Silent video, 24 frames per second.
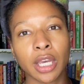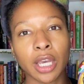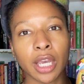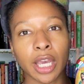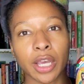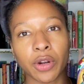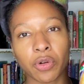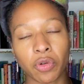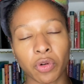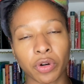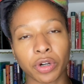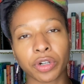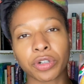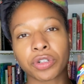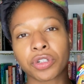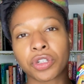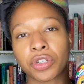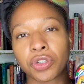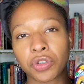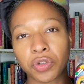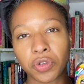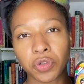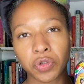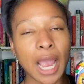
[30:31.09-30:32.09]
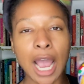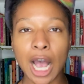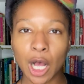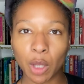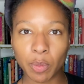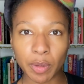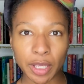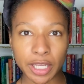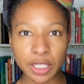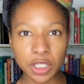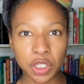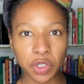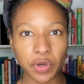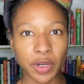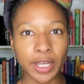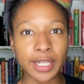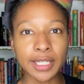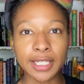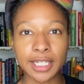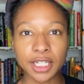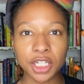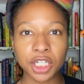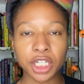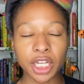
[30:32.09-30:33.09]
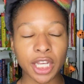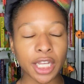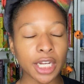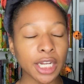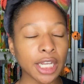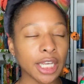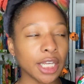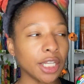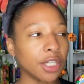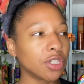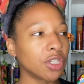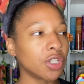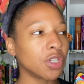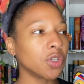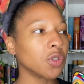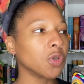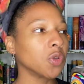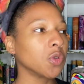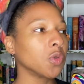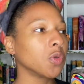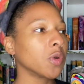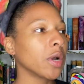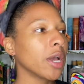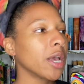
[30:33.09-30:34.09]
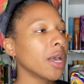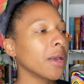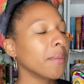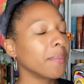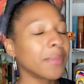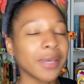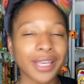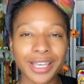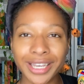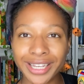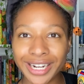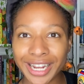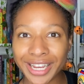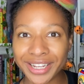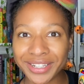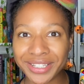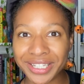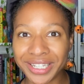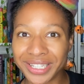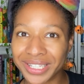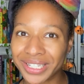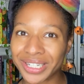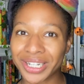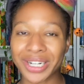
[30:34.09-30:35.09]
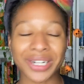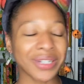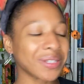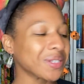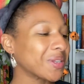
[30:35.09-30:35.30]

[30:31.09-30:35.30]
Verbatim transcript: in order to help his transition into being an ancestor.